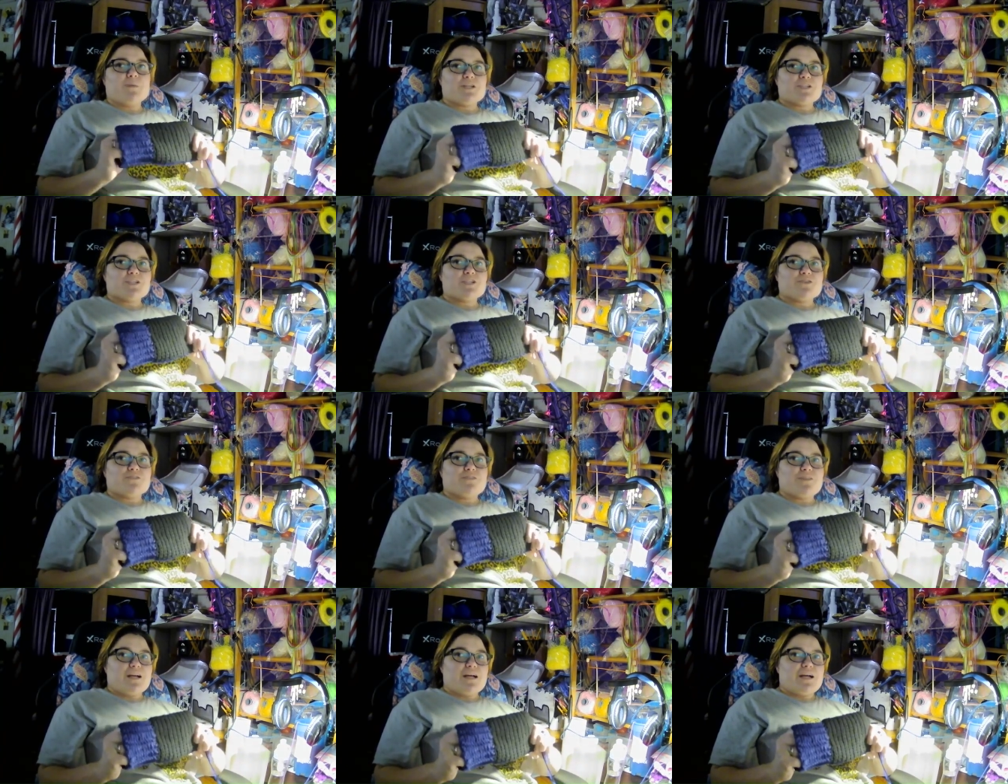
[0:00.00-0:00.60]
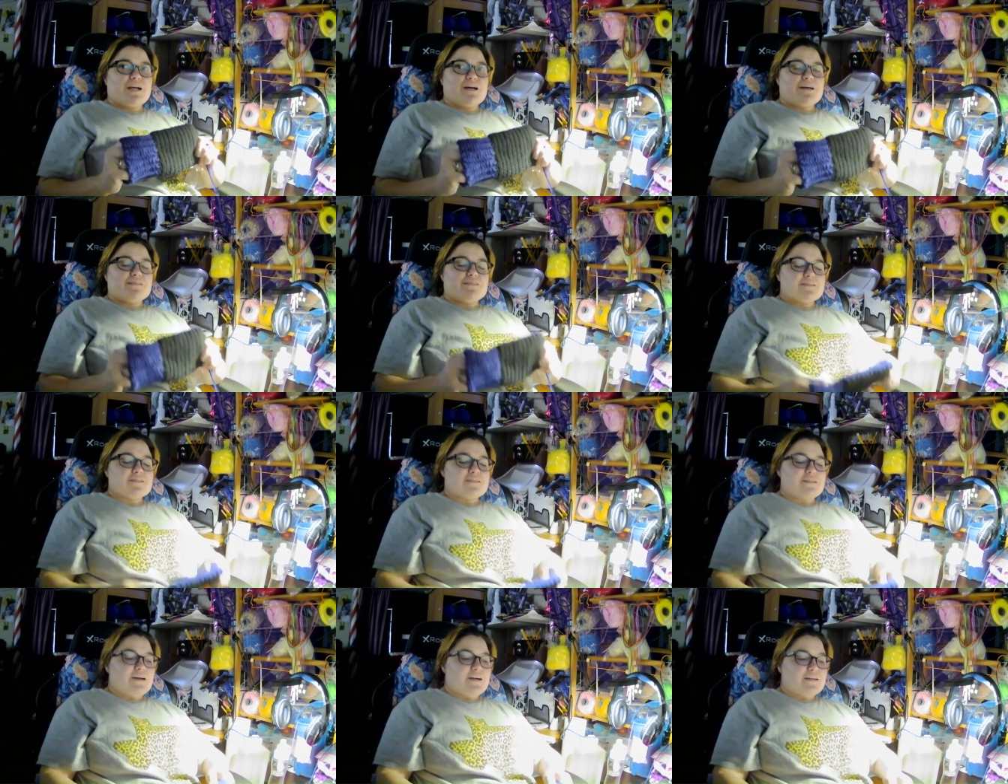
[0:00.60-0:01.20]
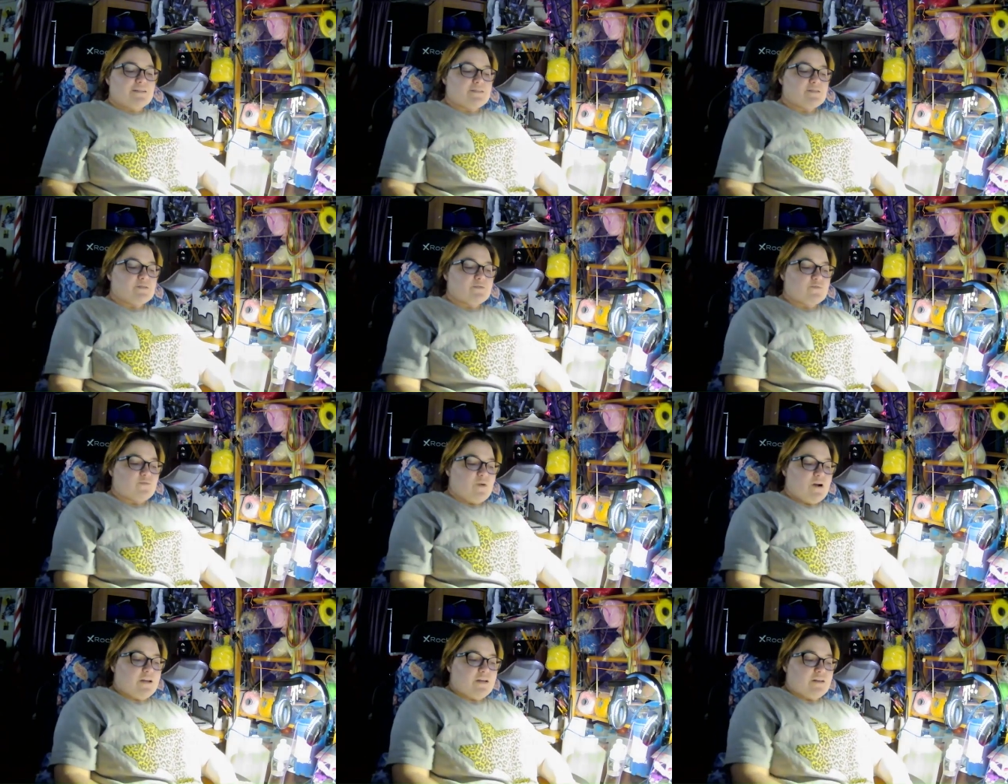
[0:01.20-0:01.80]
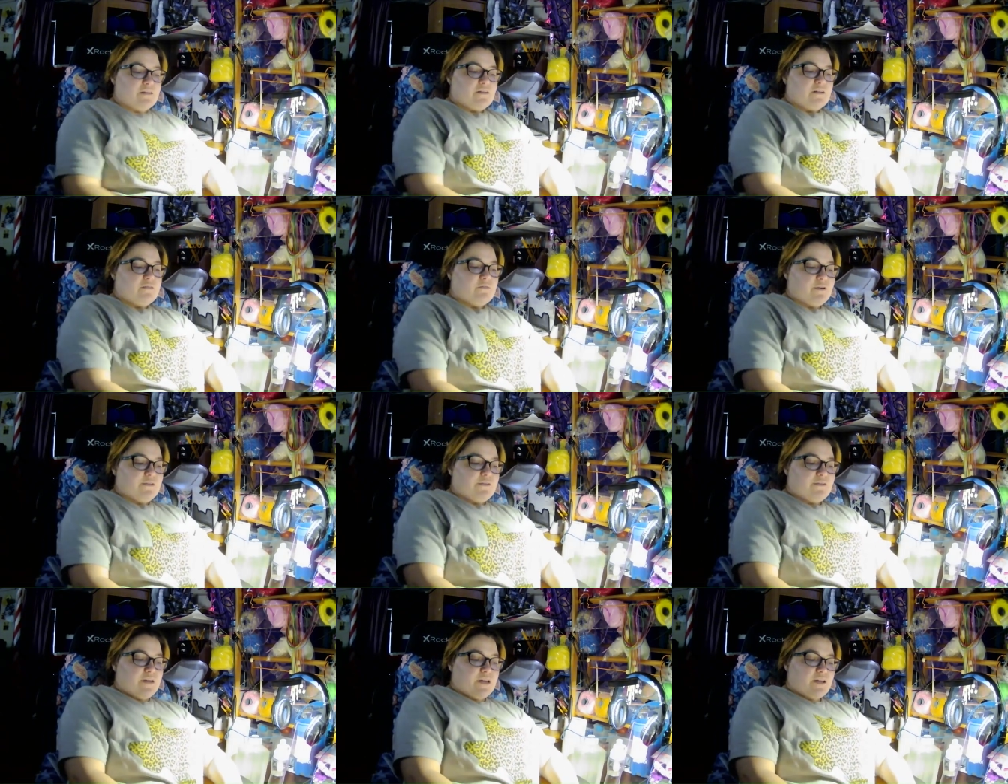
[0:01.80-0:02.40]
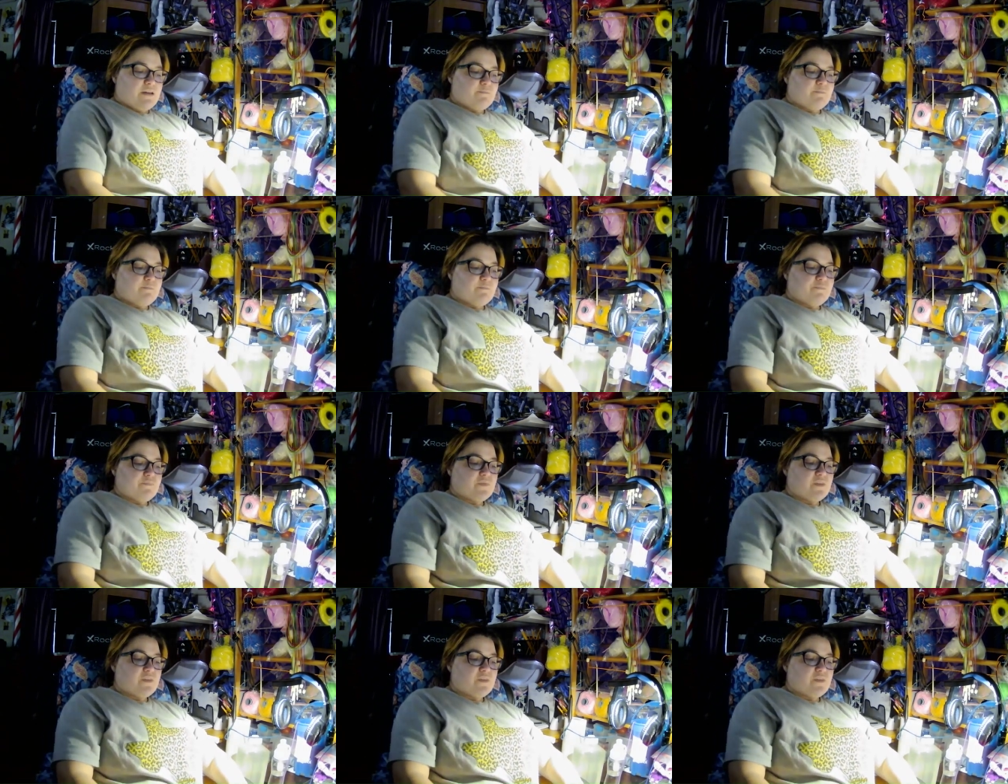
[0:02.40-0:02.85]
make sure that I had the size right and everything.